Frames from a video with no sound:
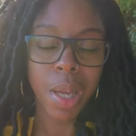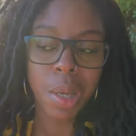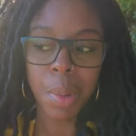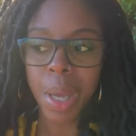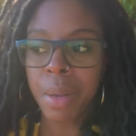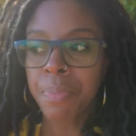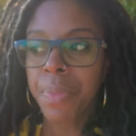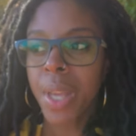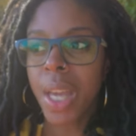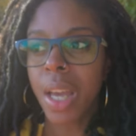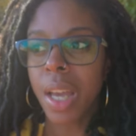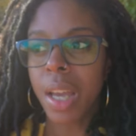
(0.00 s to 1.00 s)
anywhere.
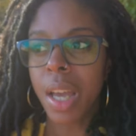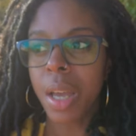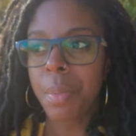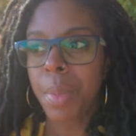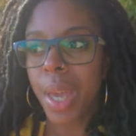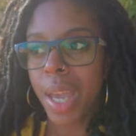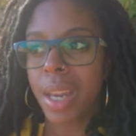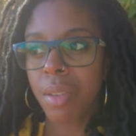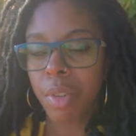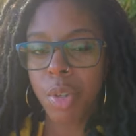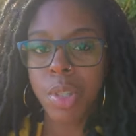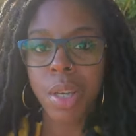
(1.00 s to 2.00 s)

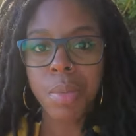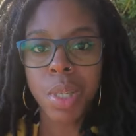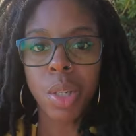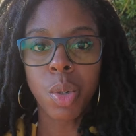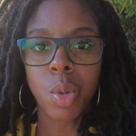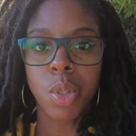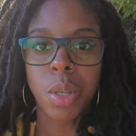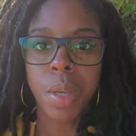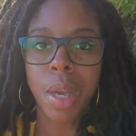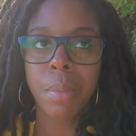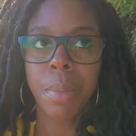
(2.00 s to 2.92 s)
K&F Concept did also